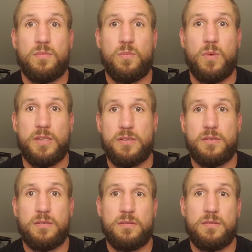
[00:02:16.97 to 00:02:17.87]

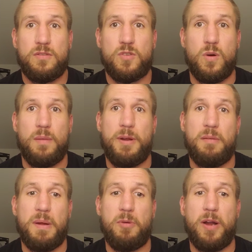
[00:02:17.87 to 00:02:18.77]
what's stored up here in
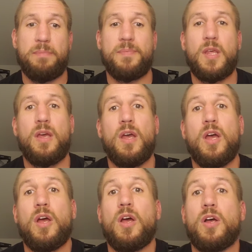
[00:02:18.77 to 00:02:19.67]
my brain.
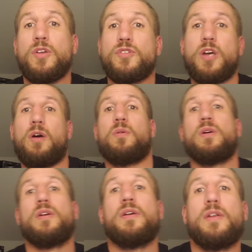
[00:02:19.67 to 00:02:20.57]
So
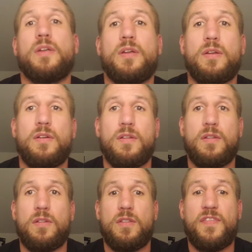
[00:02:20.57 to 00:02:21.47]

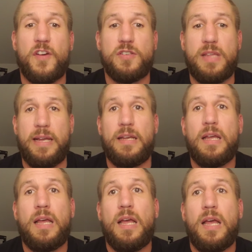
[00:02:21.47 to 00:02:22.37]
the first thing,
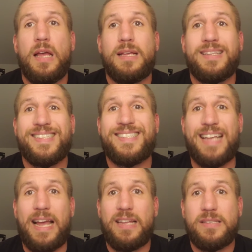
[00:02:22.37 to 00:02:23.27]

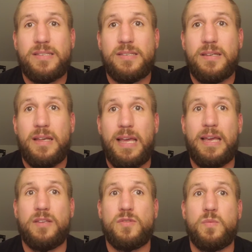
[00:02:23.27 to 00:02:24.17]
science
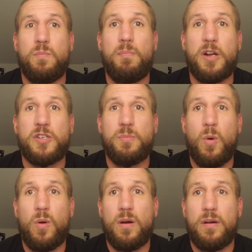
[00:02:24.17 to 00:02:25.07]
is much
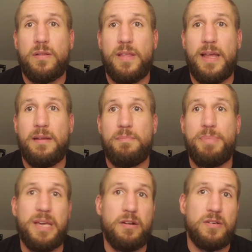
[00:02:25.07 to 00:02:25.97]
more than
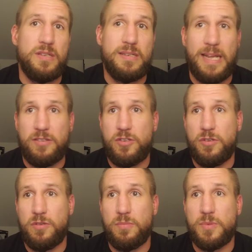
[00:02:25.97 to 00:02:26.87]
beakers and test
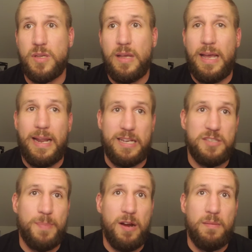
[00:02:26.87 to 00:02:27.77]
tubes and
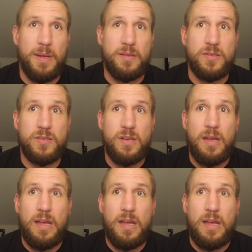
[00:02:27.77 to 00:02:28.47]
experiments